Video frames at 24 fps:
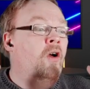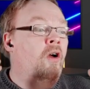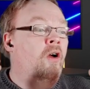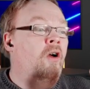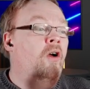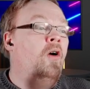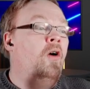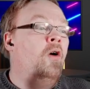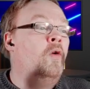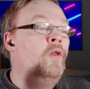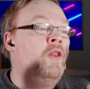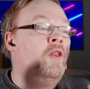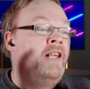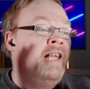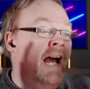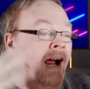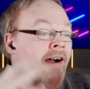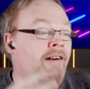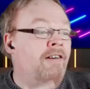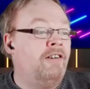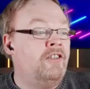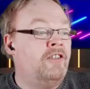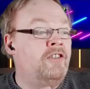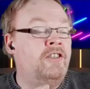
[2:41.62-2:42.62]
all the
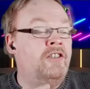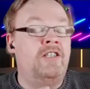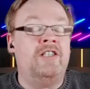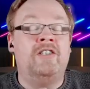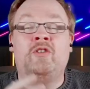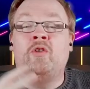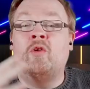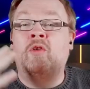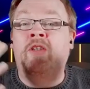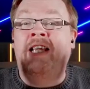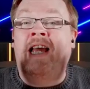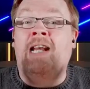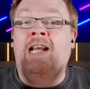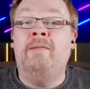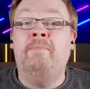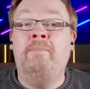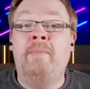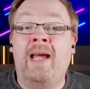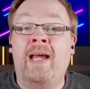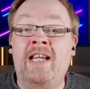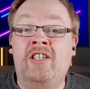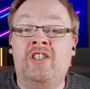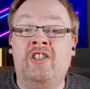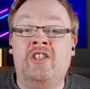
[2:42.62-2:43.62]
characters, all the
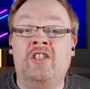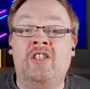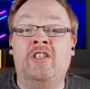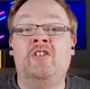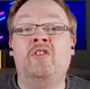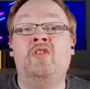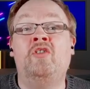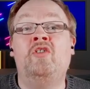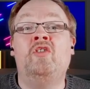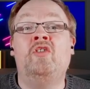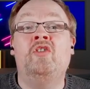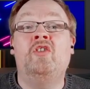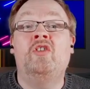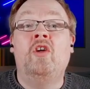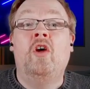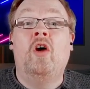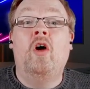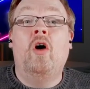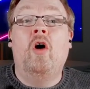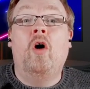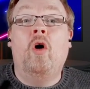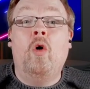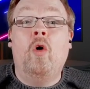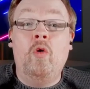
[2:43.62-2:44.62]
animations,
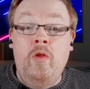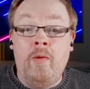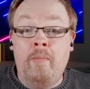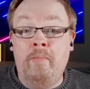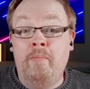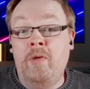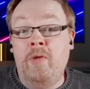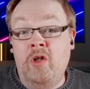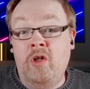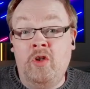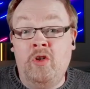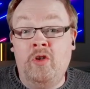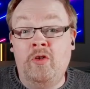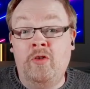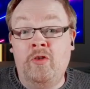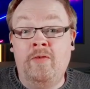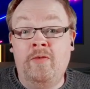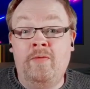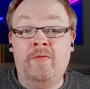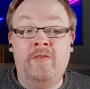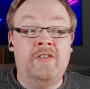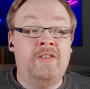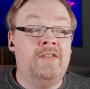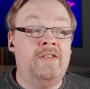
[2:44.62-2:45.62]
all the
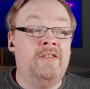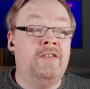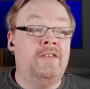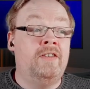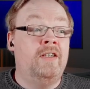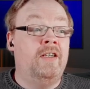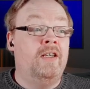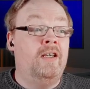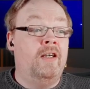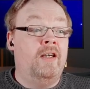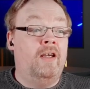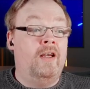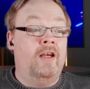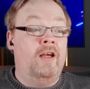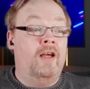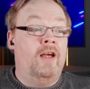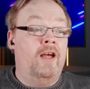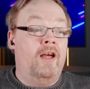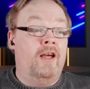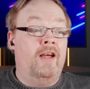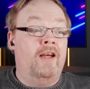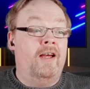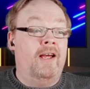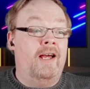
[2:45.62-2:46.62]
moves,
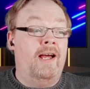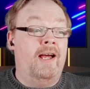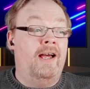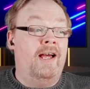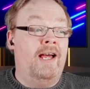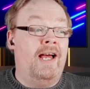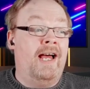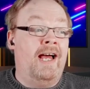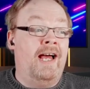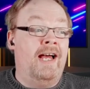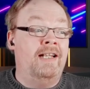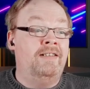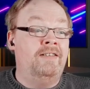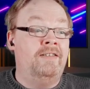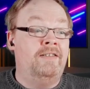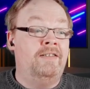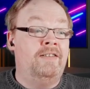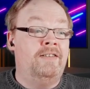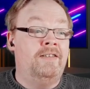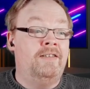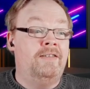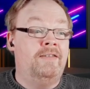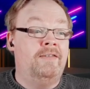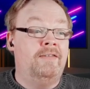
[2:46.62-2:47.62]
and
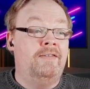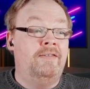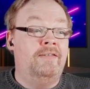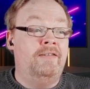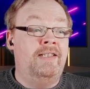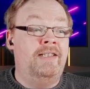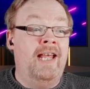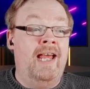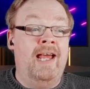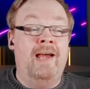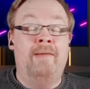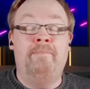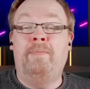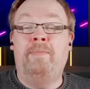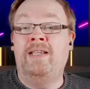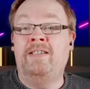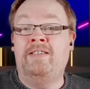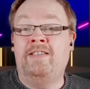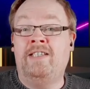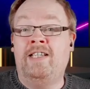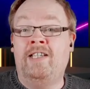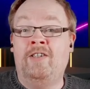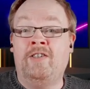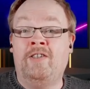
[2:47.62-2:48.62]
yeah,
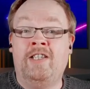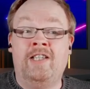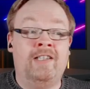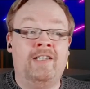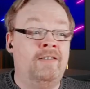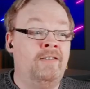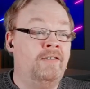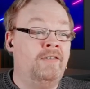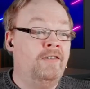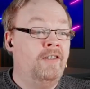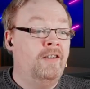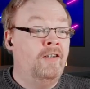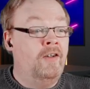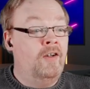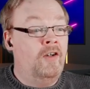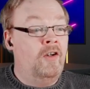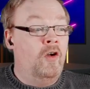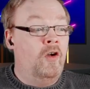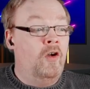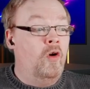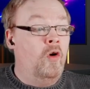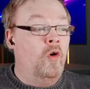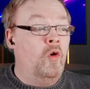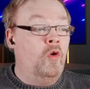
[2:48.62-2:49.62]
basically looking
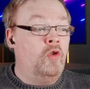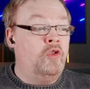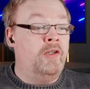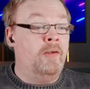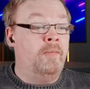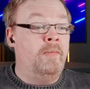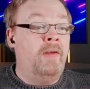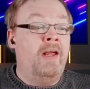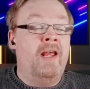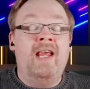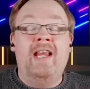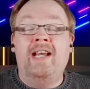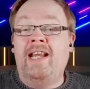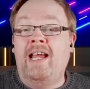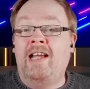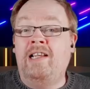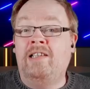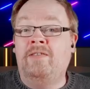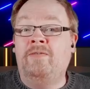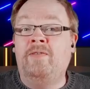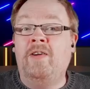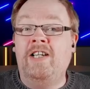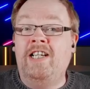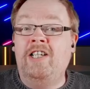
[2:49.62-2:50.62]
awesome. Now, it's
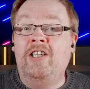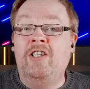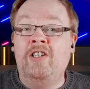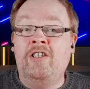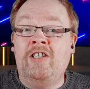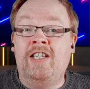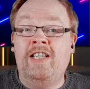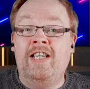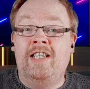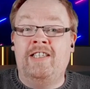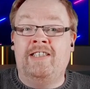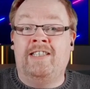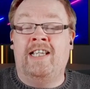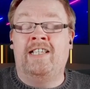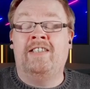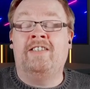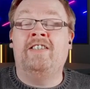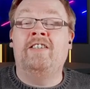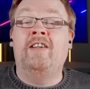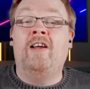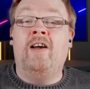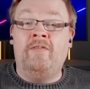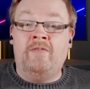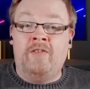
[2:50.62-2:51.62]
funny looking at this,
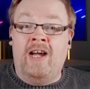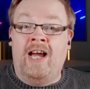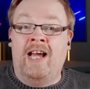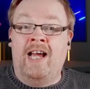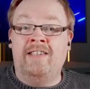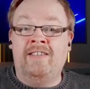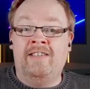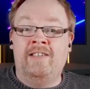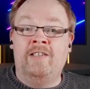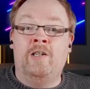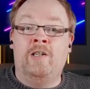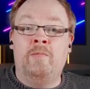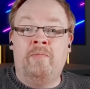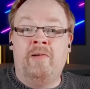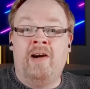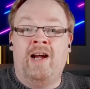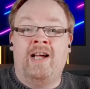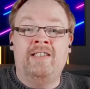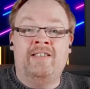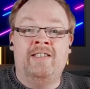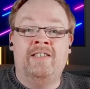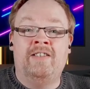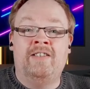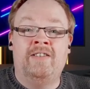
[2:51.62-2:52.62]
and after I had a little
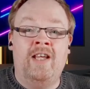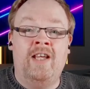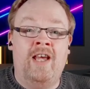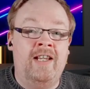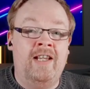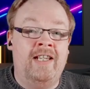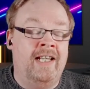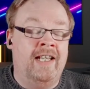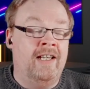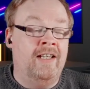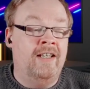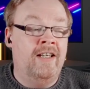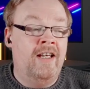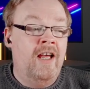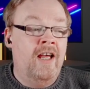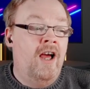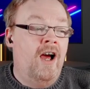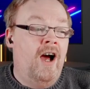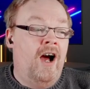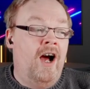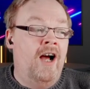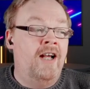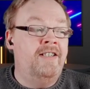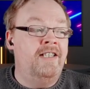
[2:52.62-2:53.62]
practice earlier,
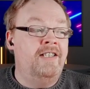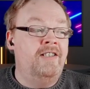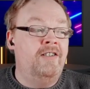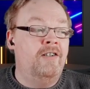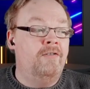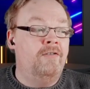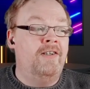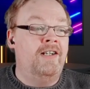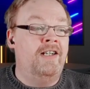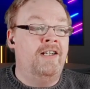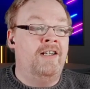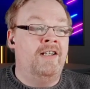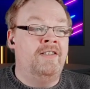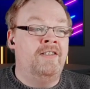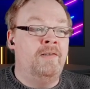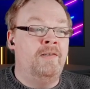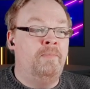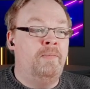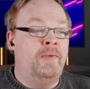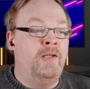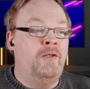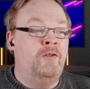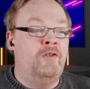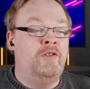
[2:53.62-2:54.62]
I did not realise that
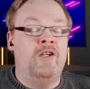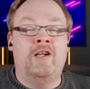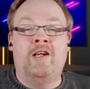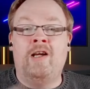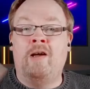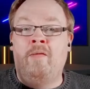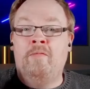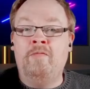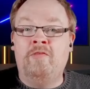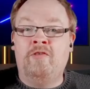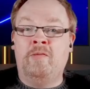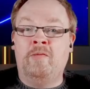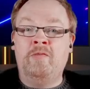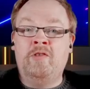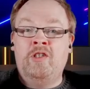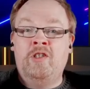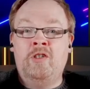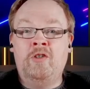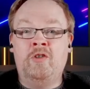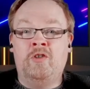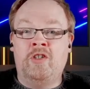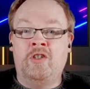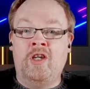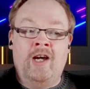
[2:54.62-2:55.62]
Bluto comes from two
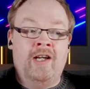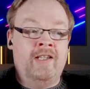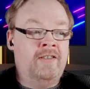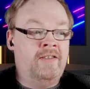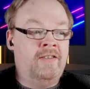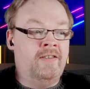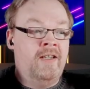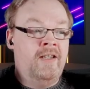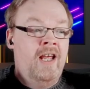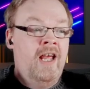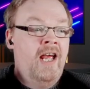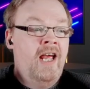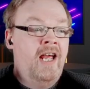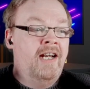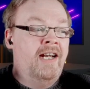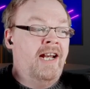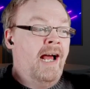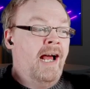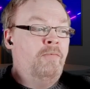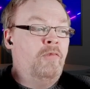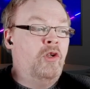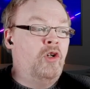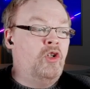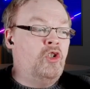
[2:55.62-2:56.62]
sides. Now,
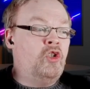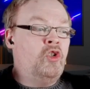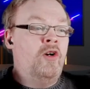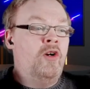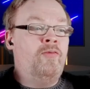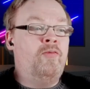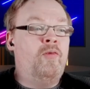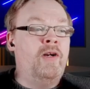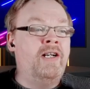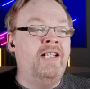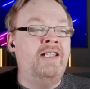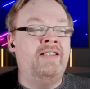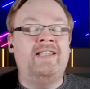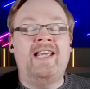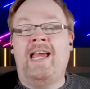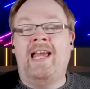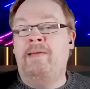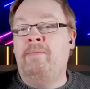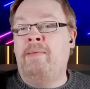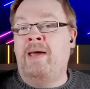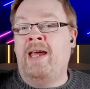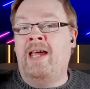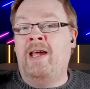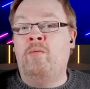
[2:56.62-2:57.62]
I'm not sure if one is Game
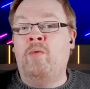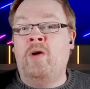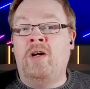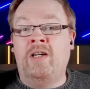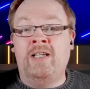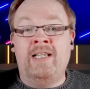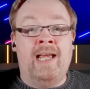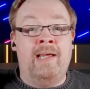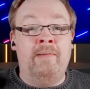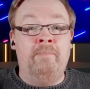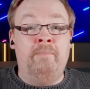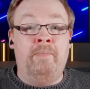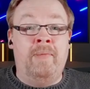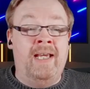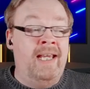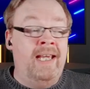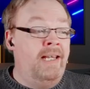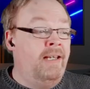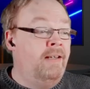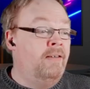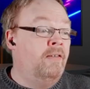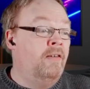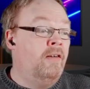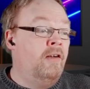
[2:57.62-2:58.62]
A and one Game
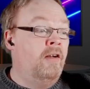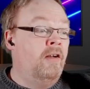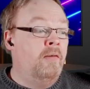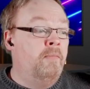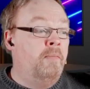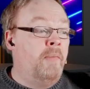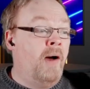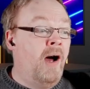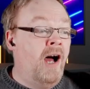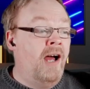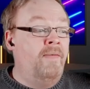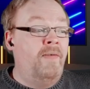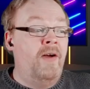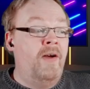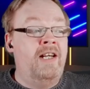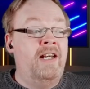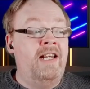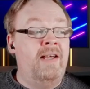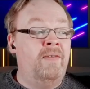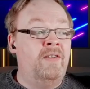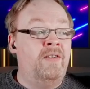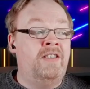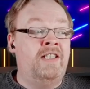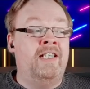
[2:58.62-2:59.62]
B, but I've only
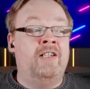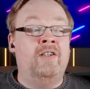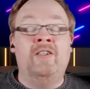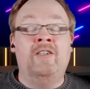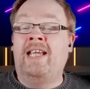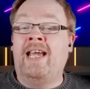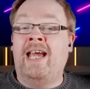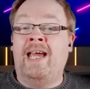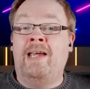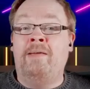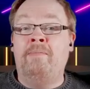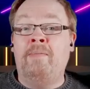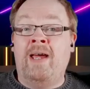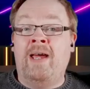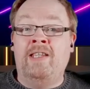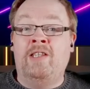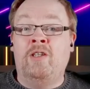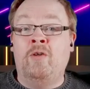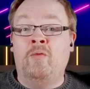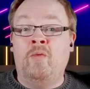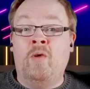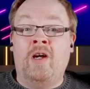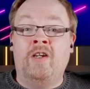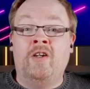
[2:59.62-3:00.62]
ever seen on Game A the
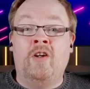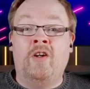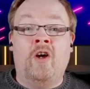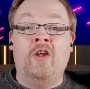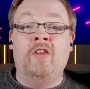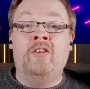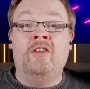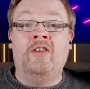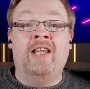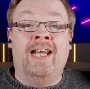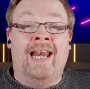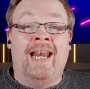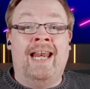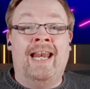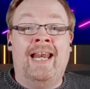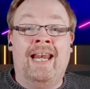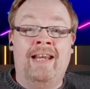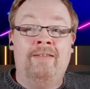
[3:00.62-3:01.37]
one on the